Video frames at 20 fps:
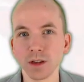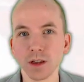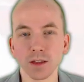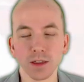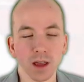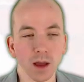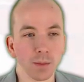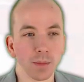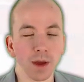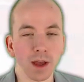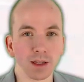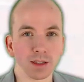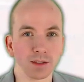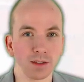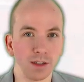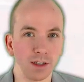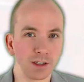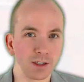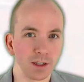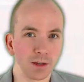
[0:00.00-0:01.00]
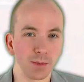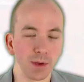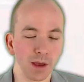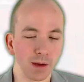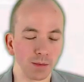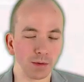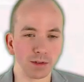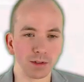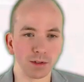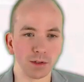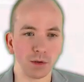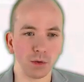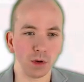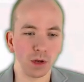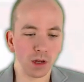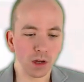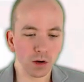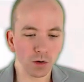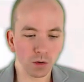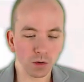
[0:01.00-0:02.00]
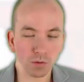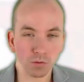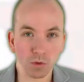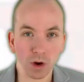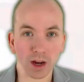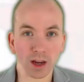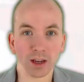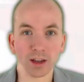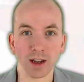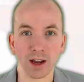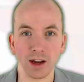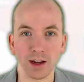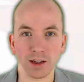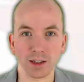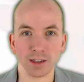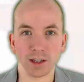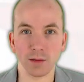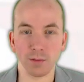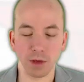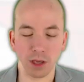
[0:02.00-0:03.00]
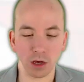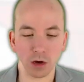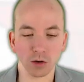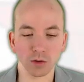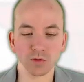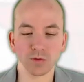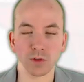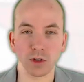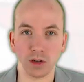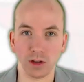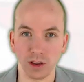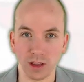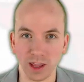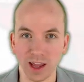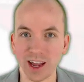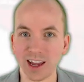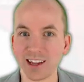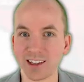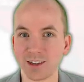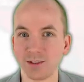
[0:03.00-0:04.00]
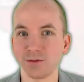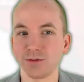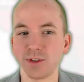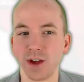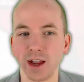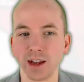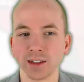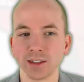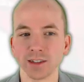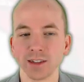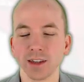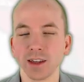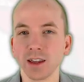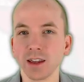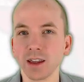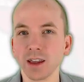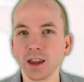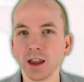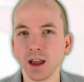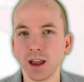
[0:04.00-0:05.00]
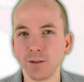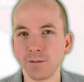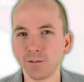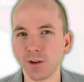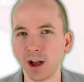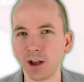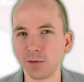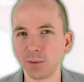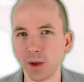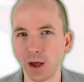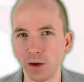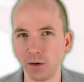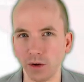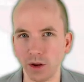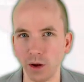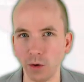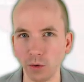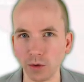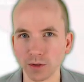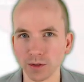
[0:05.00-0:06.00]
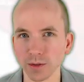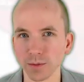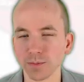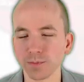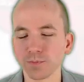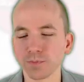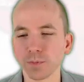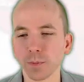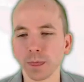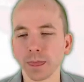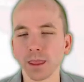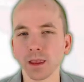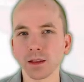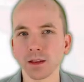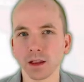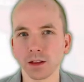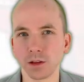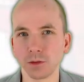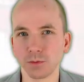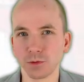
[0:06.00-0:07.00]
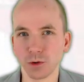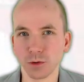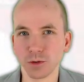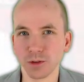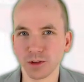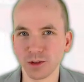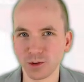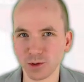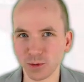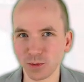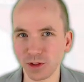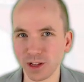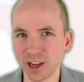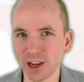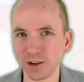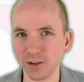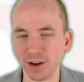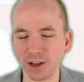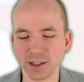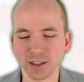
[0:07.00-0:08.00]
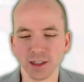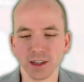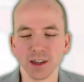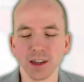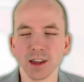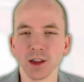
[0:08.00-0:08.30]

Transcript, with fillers: that person needs to be able to recognize and be confident that that is in fact a five pound note. Now the, tr the trouble here is,